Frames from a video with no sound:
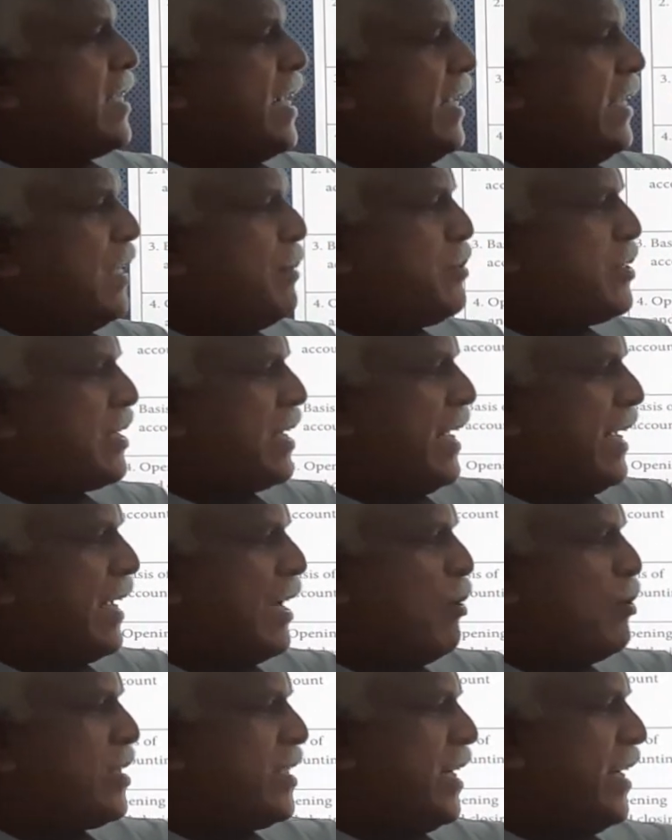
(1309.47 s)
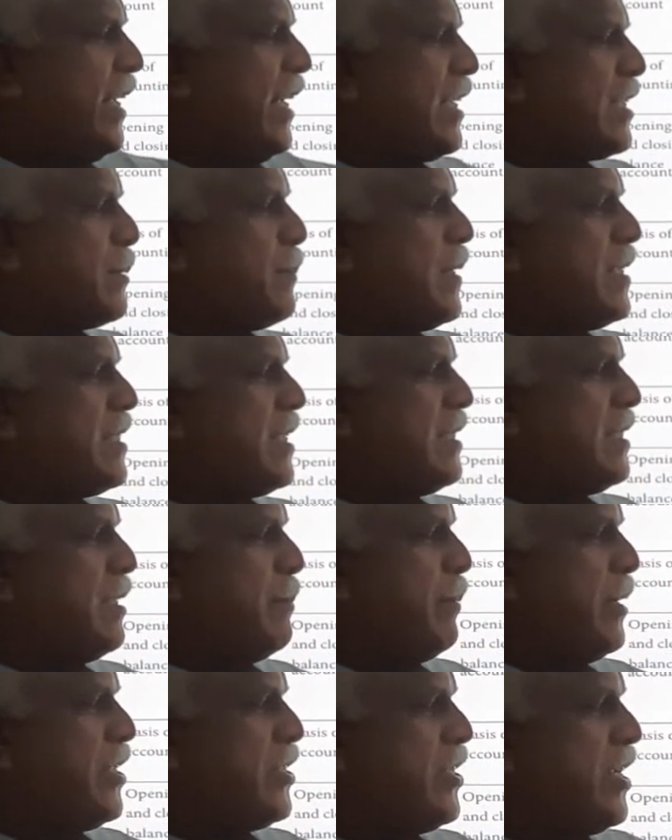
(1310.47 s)
items like outstanding expenses,
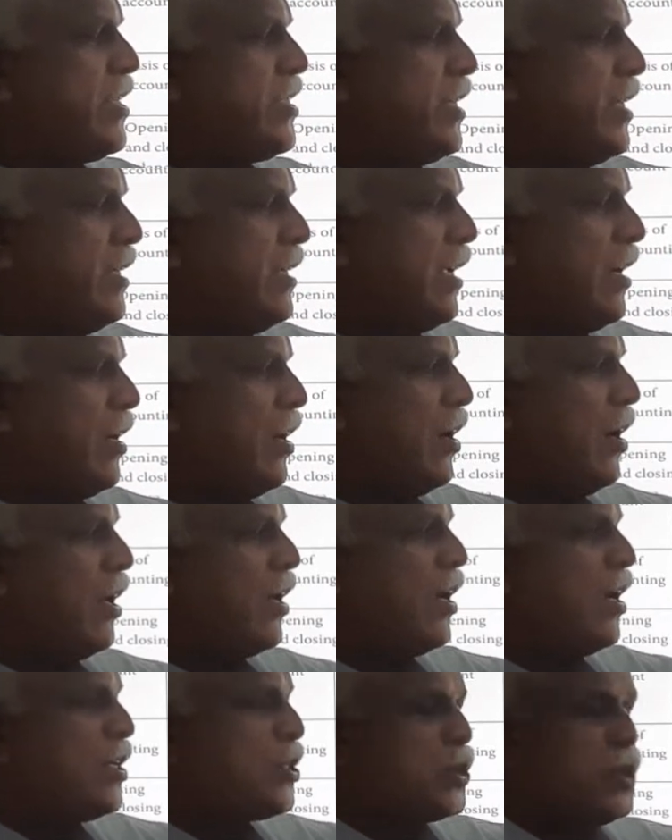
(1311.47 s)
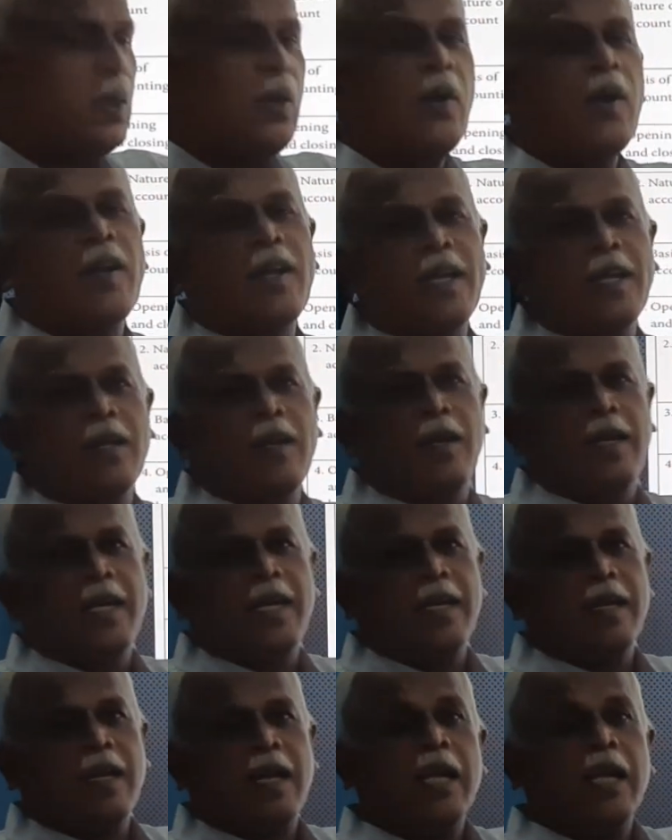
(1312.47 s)
depreciation are also recorded.